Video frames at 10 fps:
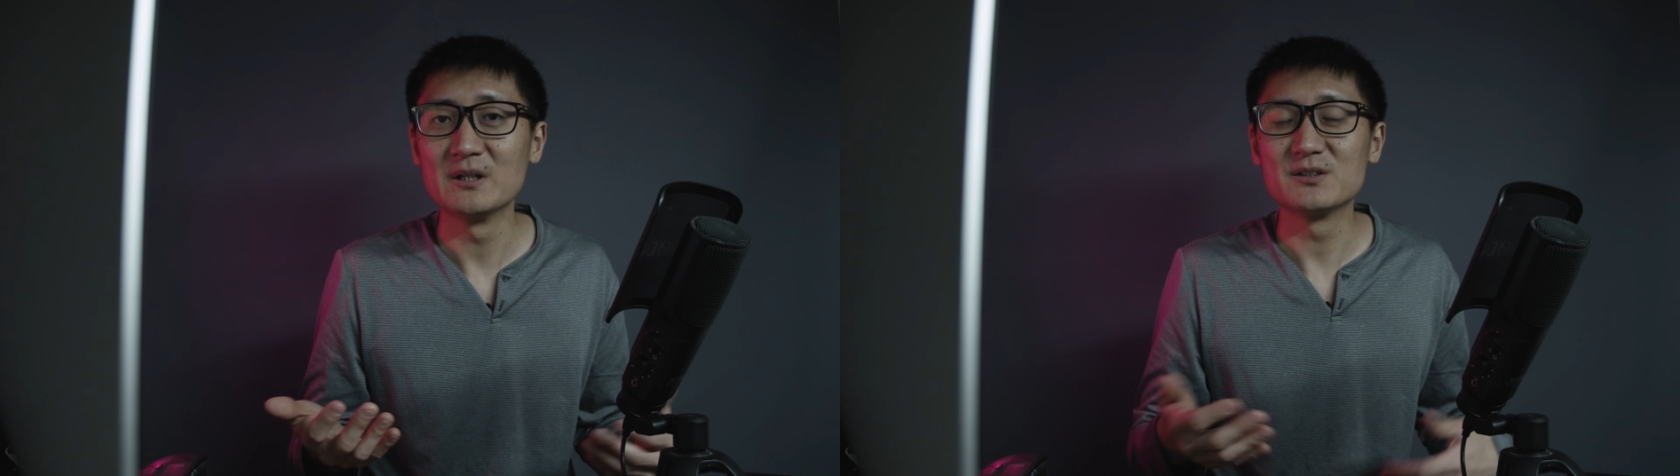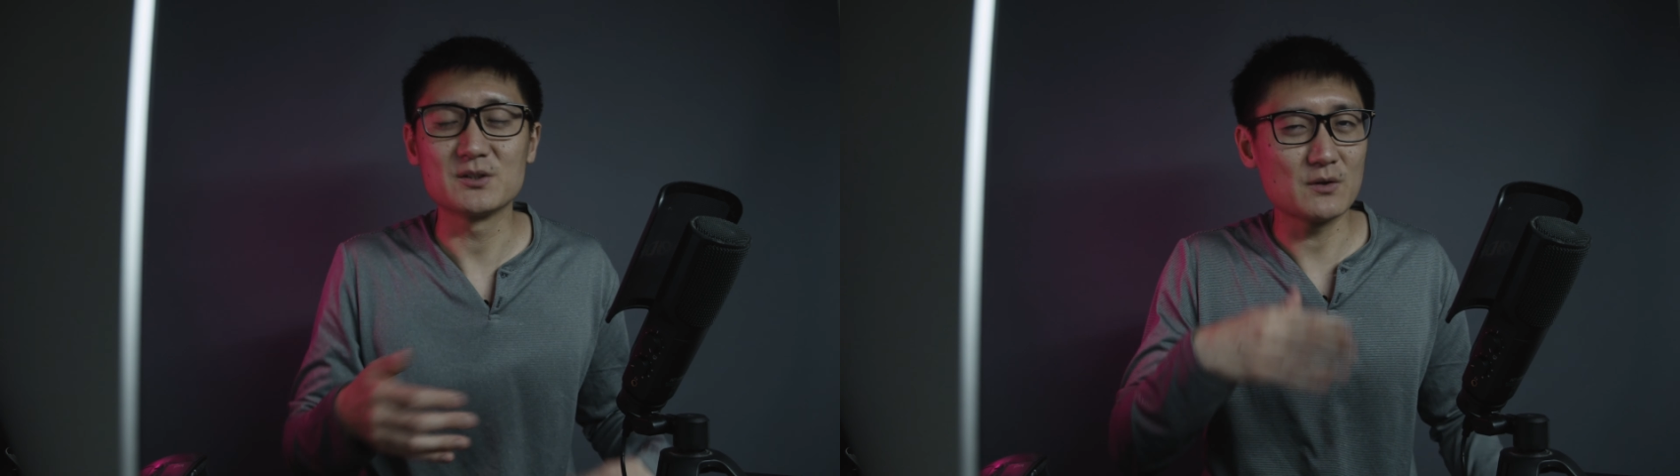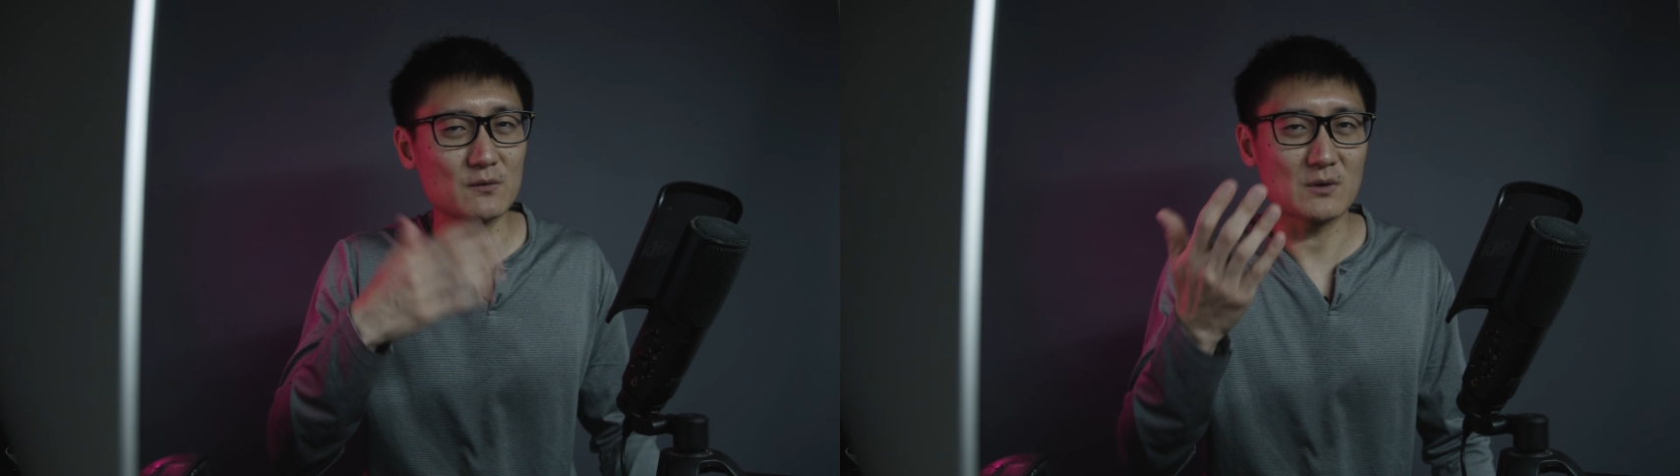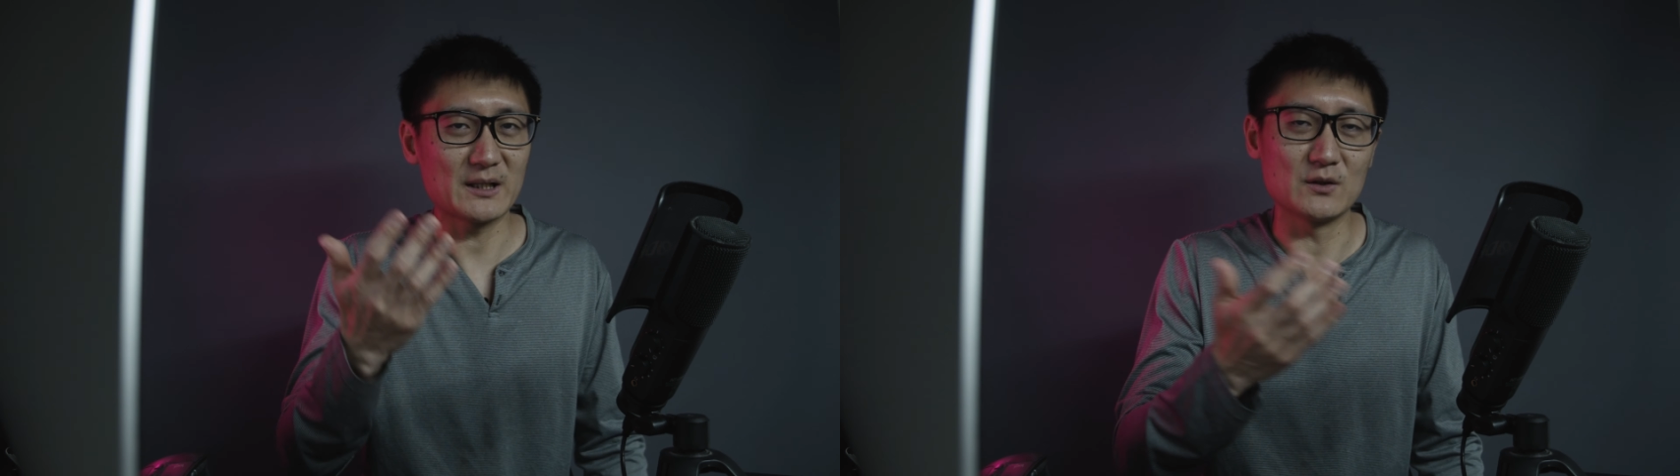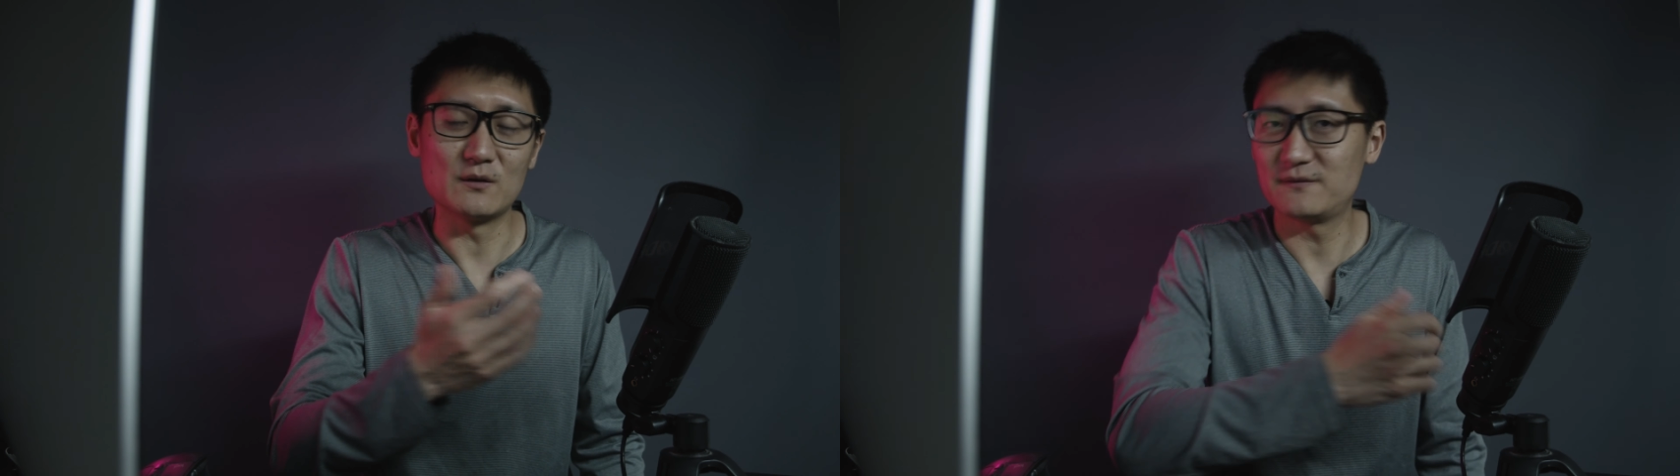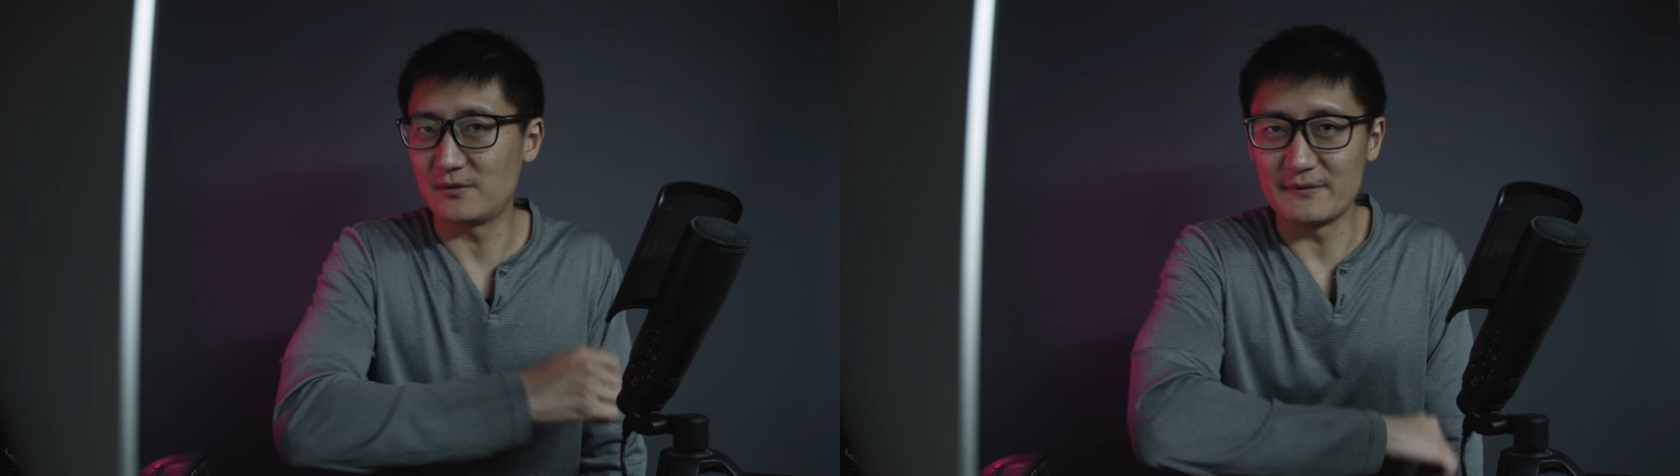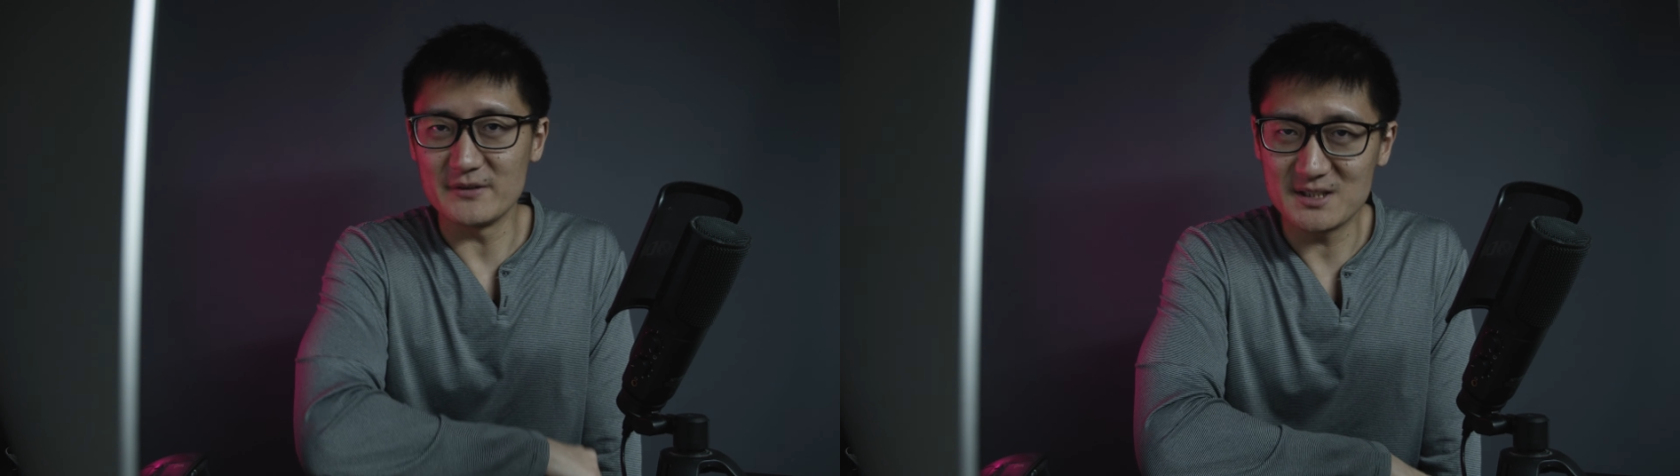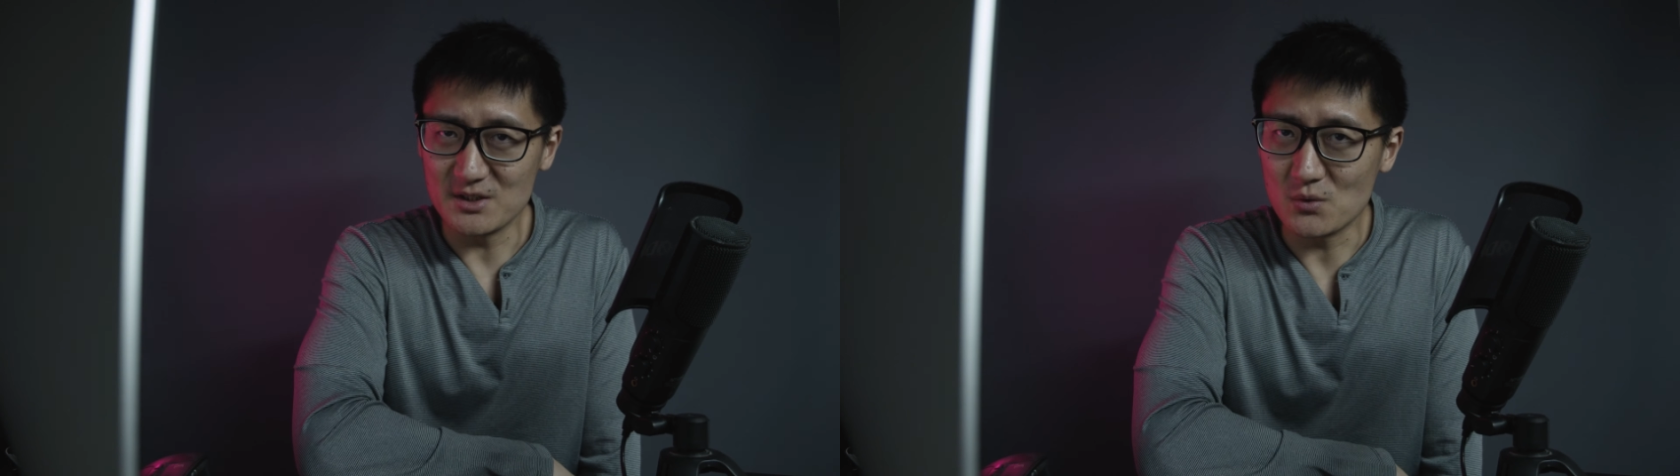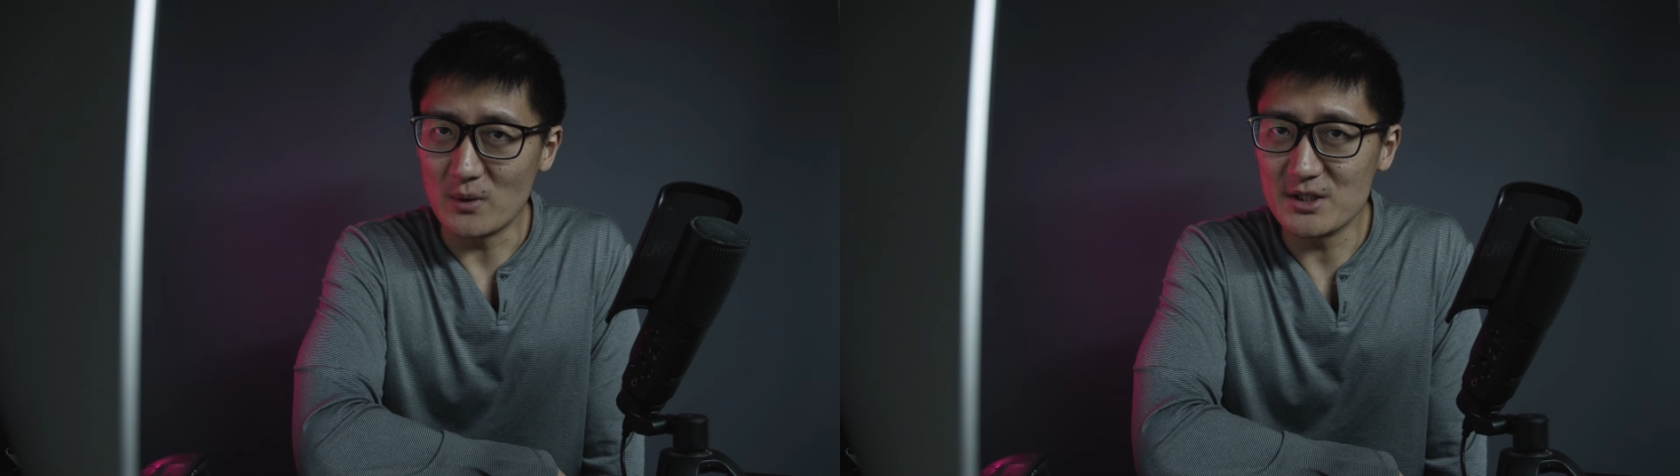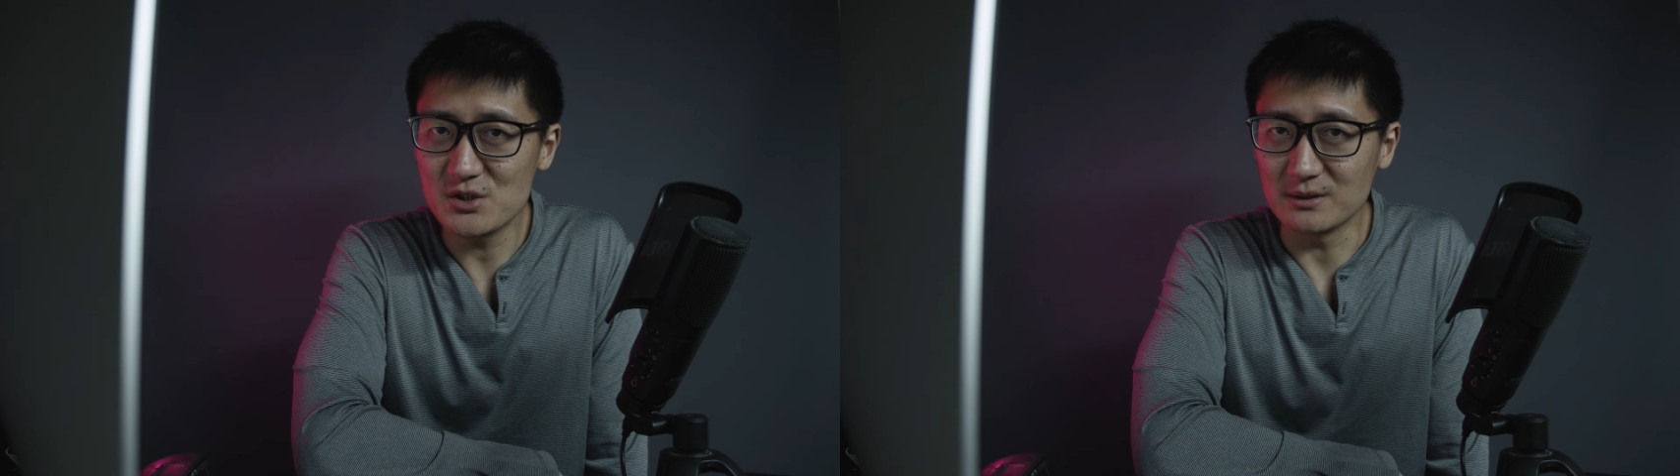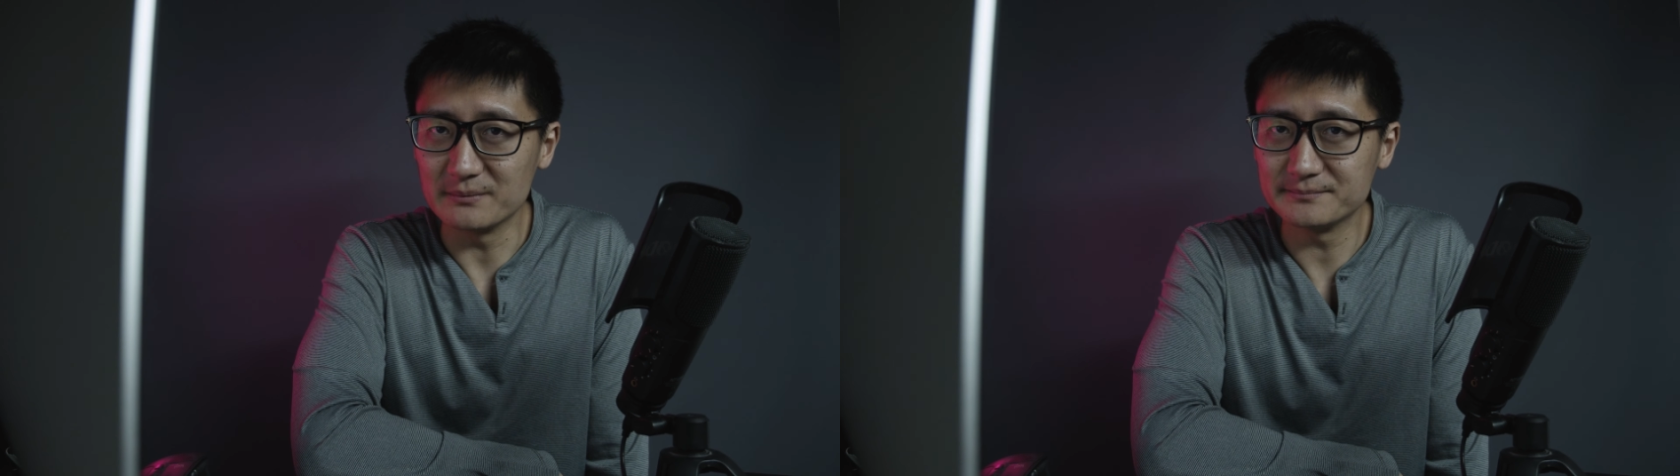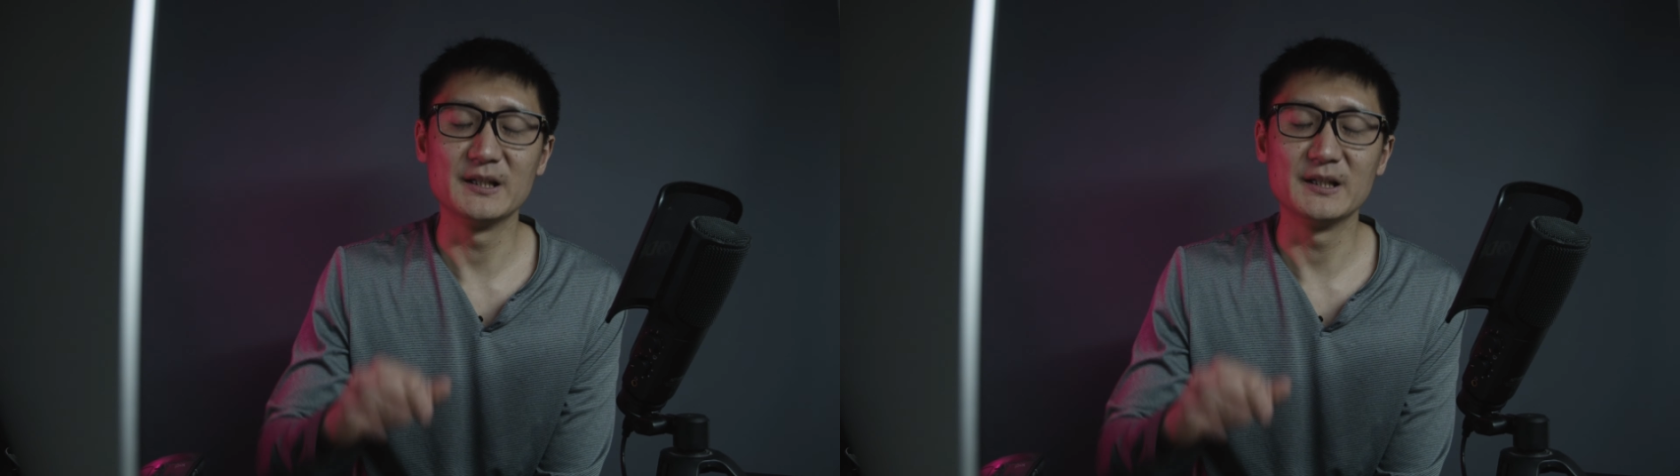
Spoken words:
So don't write it off for every situation.